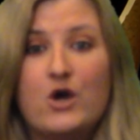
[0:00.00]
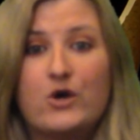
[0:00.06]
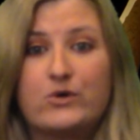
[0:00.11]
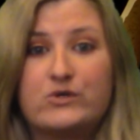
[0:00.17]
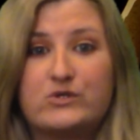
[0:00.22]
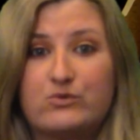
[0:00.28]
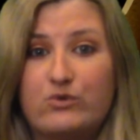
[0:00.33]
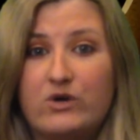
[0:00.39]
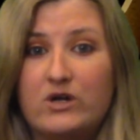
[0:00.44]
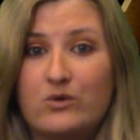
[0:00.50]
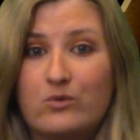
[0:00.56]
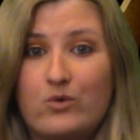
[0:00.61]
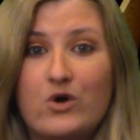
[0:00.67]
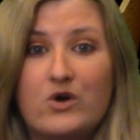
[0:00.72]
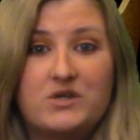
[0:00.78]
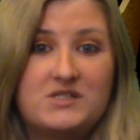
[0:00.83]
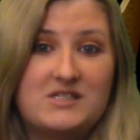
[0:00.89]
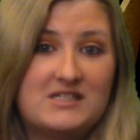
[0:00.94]
whose written
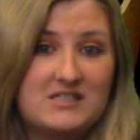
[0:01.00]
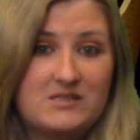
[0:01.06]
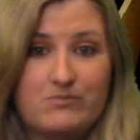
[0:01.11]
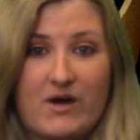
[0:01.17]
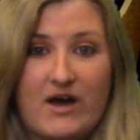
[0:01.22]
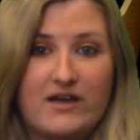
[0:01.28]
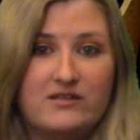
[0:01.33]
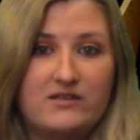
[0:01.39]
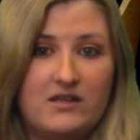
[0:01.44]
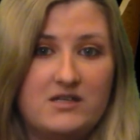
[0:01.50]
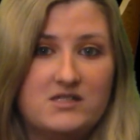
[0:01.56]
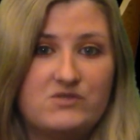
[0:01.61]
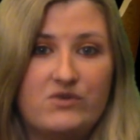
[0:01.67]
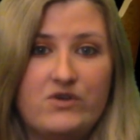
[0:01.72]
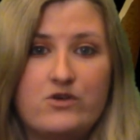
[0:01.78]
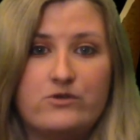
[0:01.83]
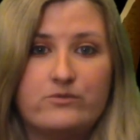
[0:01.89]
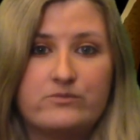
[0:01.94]
works inspired these
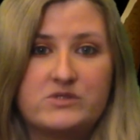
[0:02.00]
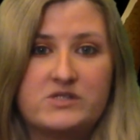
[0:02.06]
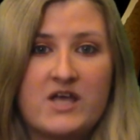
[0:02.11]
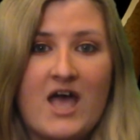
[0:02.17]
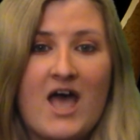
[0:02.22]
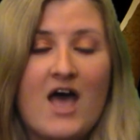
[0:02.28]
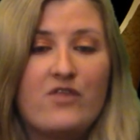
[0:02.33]
films.